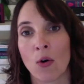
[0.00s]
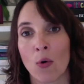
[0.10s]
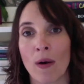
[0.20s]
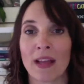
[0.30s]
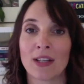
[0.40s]
or
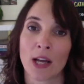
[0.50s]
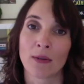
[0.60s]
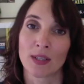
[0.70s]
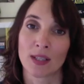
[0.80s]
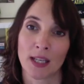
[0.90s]
where they
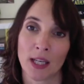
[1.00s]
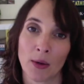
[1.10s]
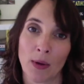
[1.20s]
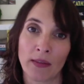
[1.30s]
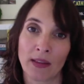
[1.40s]
don't see you,
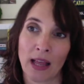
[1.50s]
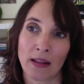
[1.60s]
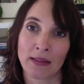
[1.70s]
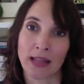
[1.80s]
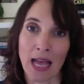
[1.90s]
and, th
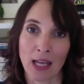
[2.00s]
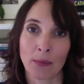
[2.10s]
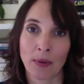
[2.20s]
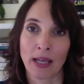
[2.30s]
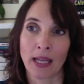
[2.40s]
and that can
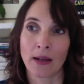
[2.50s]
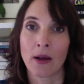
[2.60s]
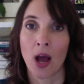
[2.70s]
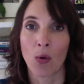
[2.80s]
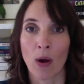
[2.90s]
be
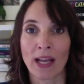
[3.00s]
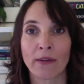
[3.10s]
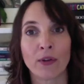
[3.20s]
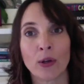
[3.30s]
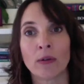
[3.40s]
a way
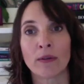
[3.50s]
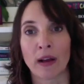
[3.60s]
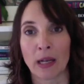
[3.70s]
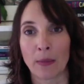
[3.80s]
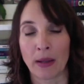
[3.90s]
of you
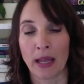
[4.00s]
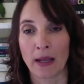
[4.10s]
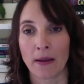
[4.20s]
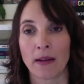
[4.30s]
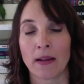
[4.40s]

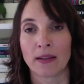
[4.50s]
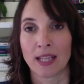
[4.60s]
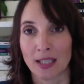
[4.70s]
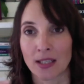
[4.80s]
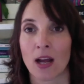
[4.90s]
developing
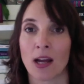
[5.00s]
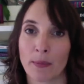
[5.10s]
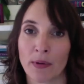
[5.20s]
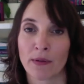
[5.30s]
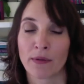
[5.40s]
this
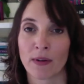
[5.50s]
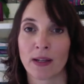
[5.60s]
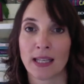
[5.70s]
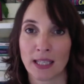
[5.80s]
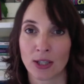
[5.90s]
type of
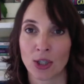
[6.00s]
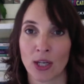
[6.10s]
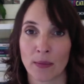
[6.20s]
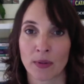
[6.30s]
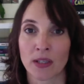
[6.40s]

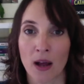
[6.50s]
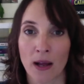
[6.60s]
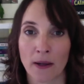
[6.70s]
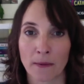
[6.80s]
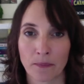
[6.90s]
leadership
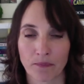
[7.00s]
style.